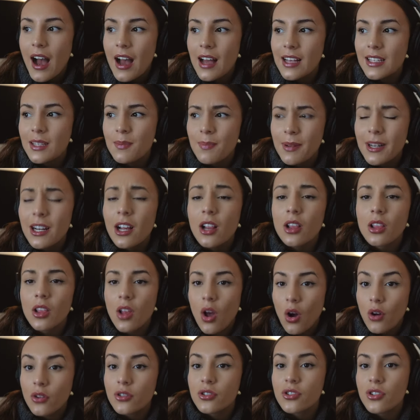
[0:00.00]
It's been a
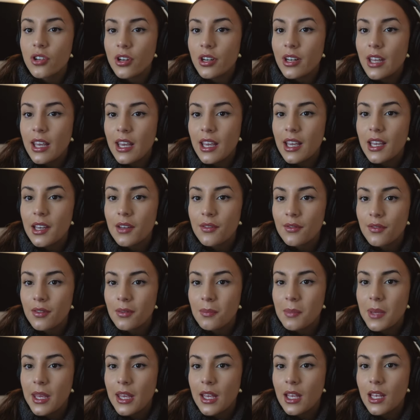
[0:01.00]
long journey for
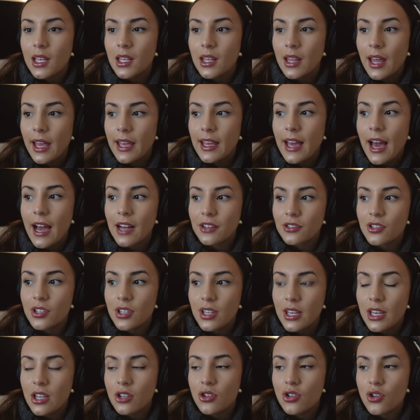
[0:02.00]
me, like
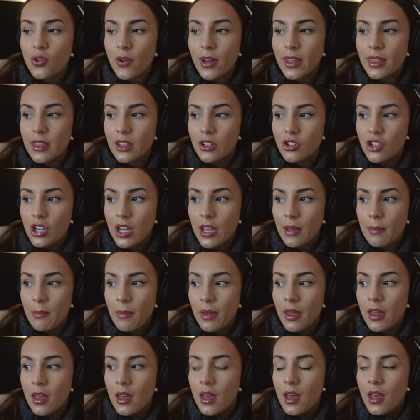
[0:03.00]
actually enjoying the
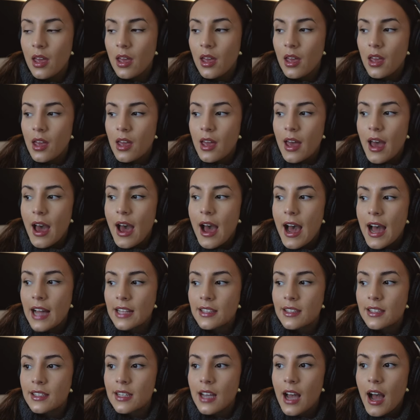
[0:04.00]
gym.
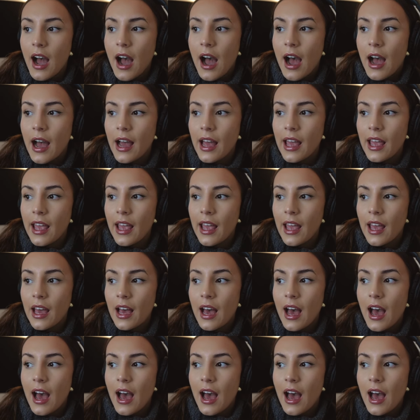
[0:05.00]
And I